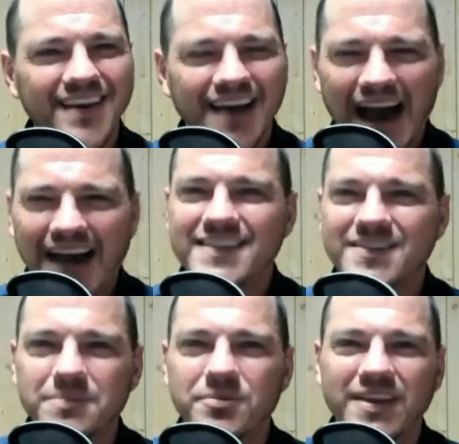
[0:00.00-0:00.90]

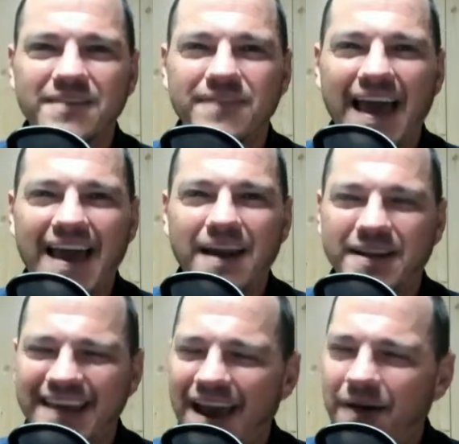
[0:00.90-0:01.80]
honestly believe that? I
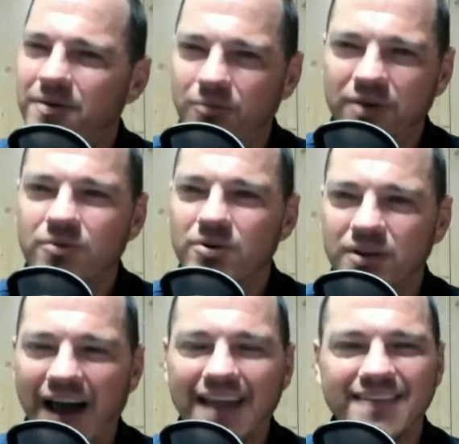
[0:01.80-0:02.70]
mean, yeah, we
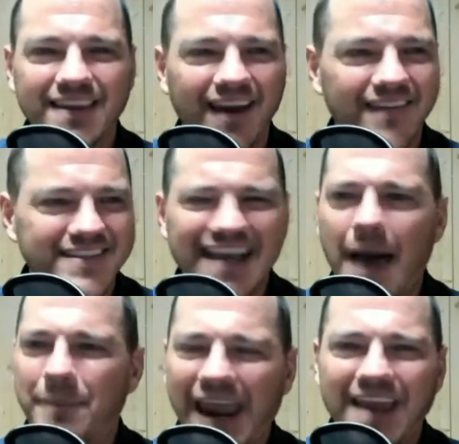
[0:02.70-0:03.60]
really like the
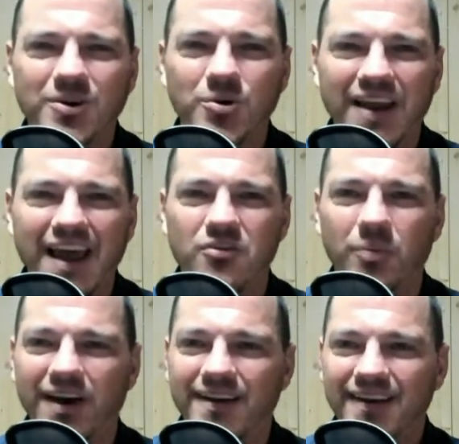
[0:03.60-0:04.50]
top 8 or whatever,
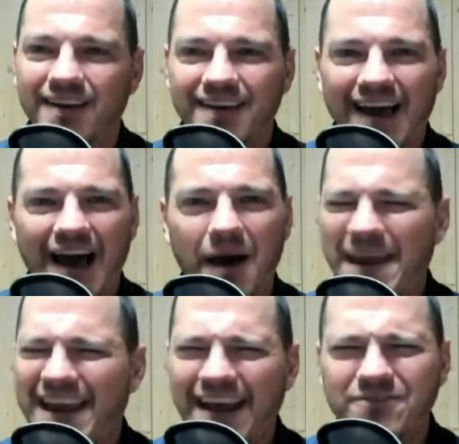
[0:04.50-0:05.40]
but
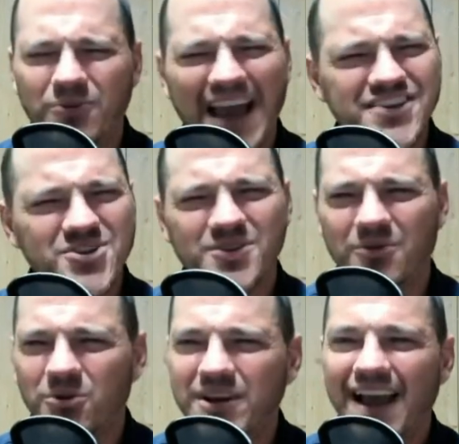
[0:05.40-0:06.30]
man, after last year,
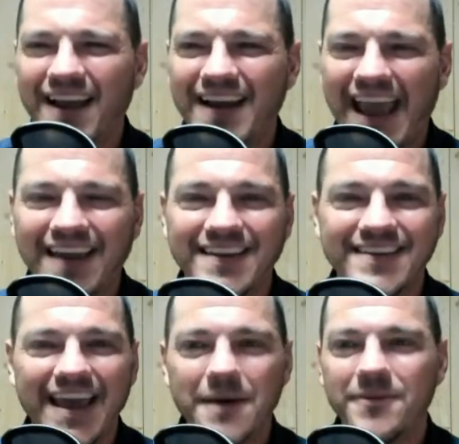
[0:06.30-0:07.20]
they're really not going to add any
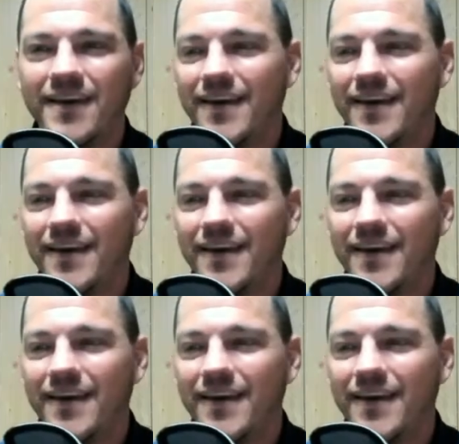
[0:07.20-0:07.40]
depth.